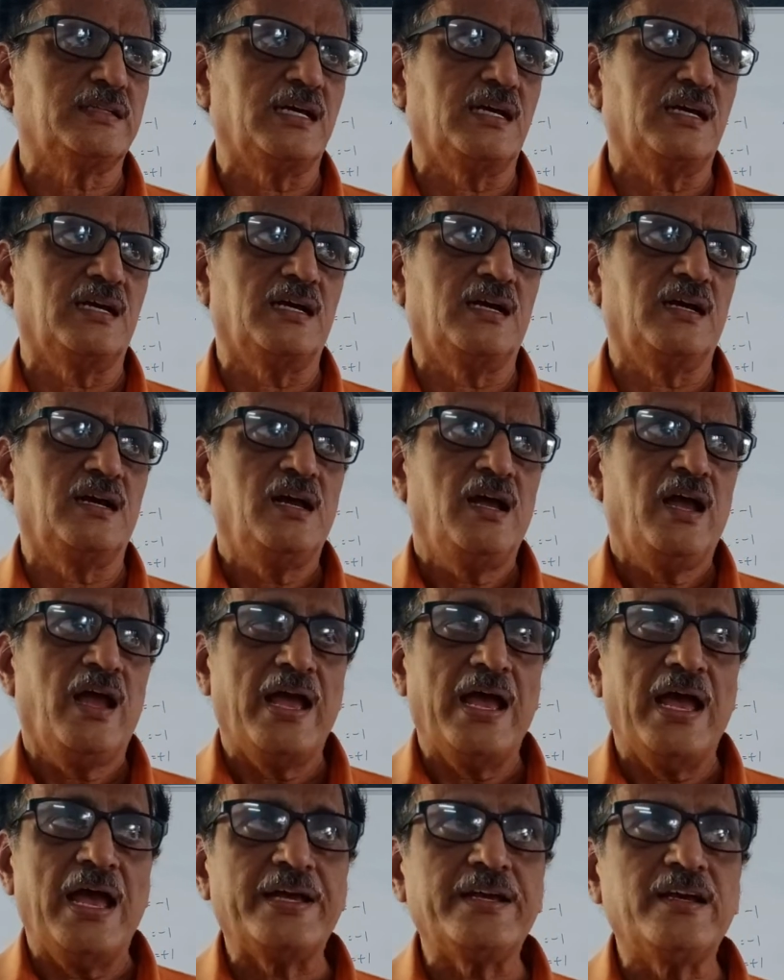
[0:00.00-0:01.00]
the
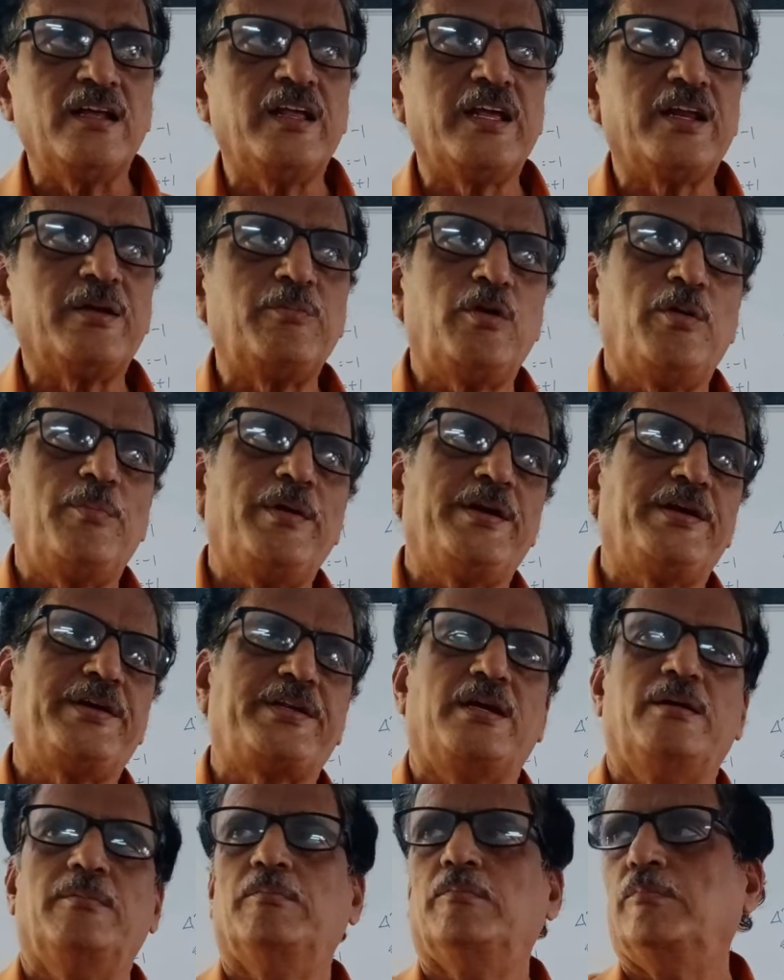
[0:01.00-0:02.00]
angular
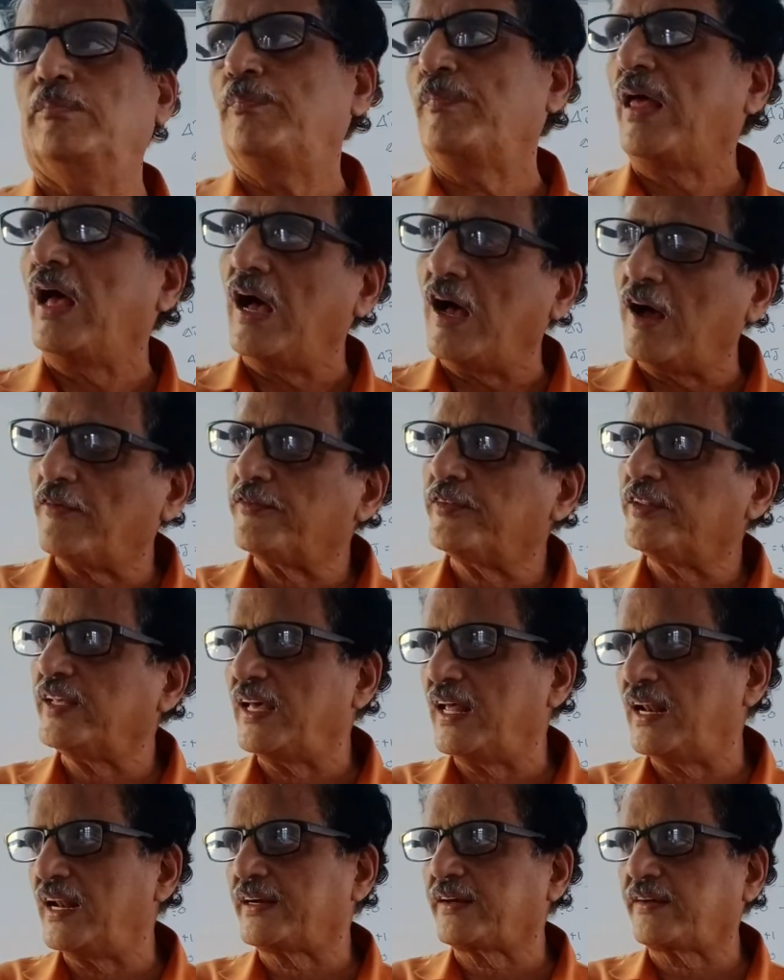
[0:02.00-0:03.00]
momentum of
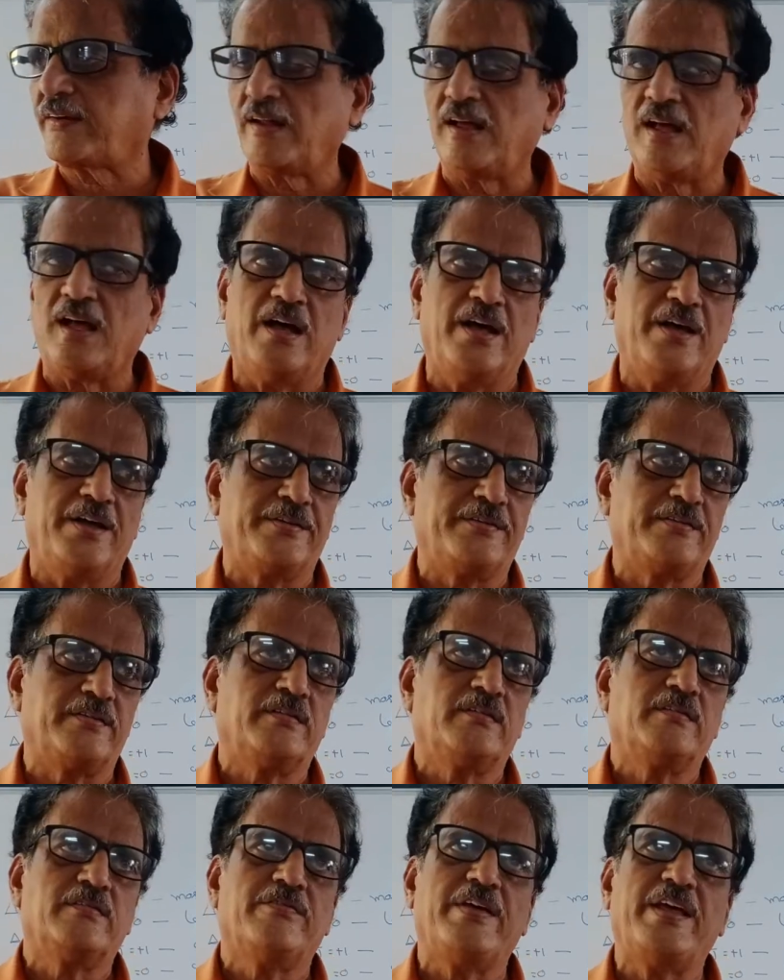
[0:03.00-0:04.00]
the
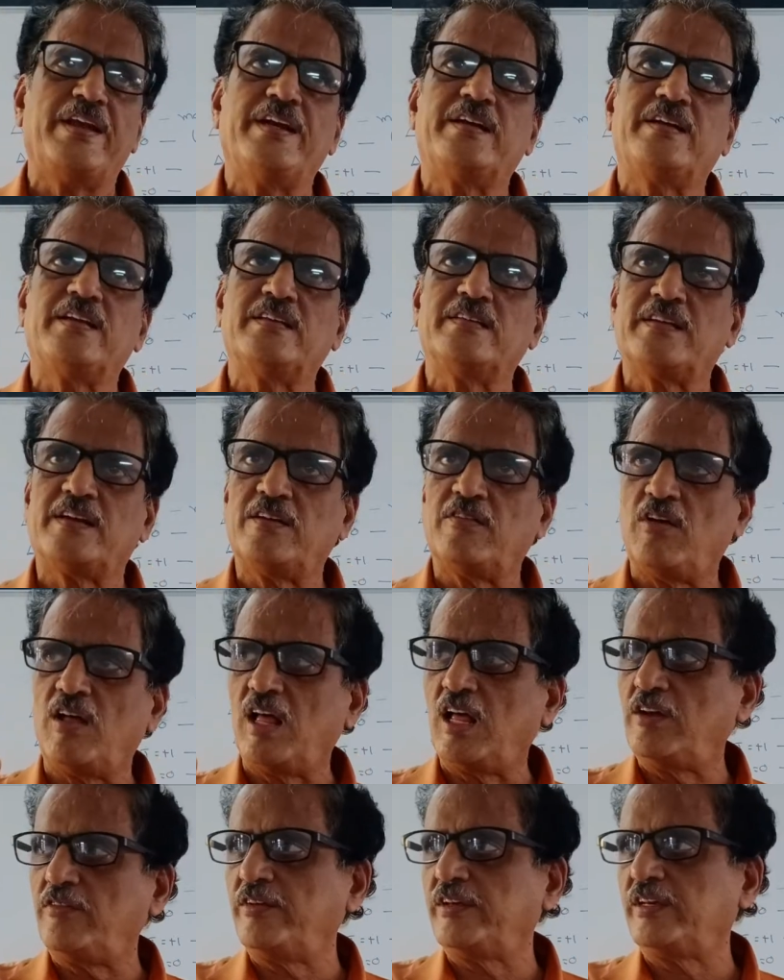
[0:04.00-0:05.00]
electron when it is
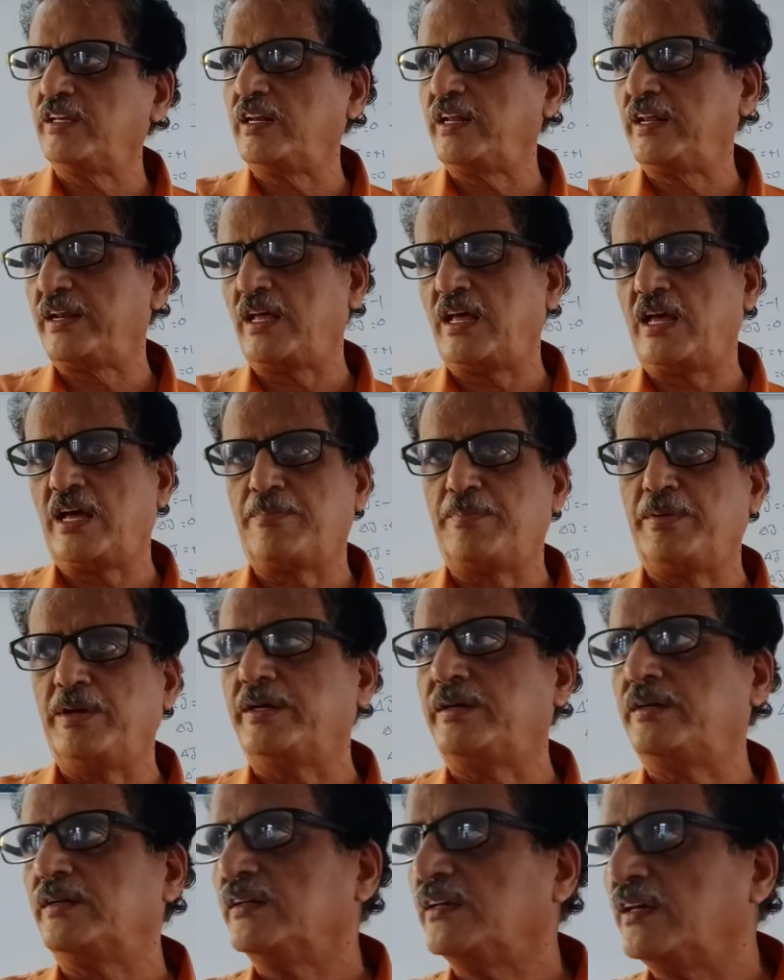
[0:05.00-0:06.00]
revolving in an
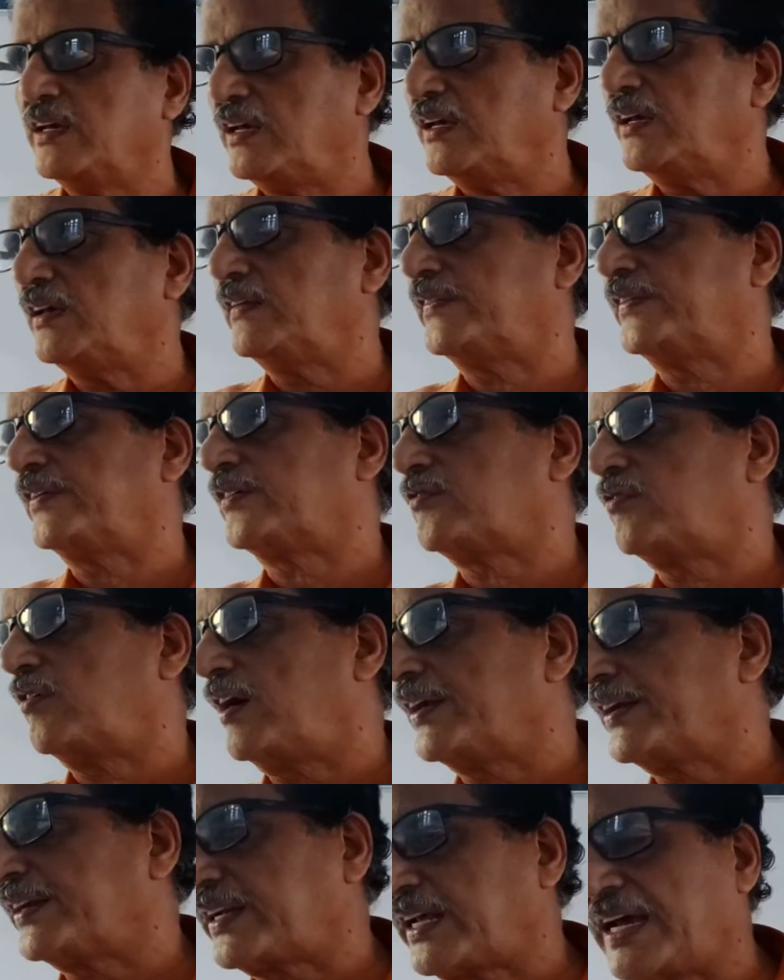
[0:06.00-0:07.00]
orbit is
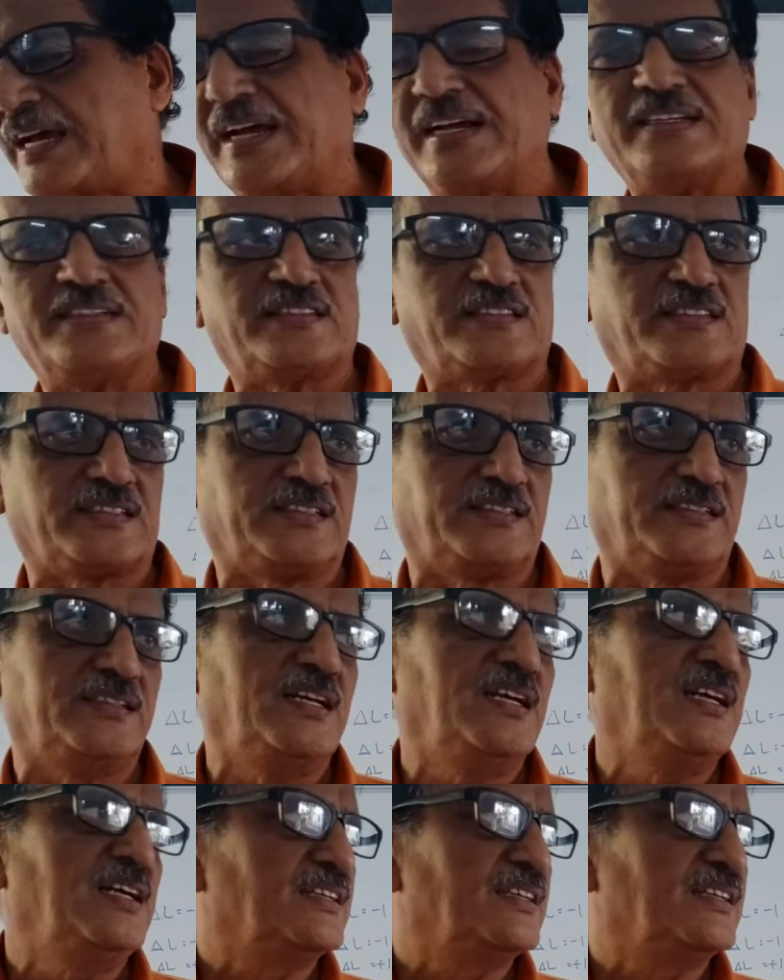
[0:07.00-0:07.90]
quantized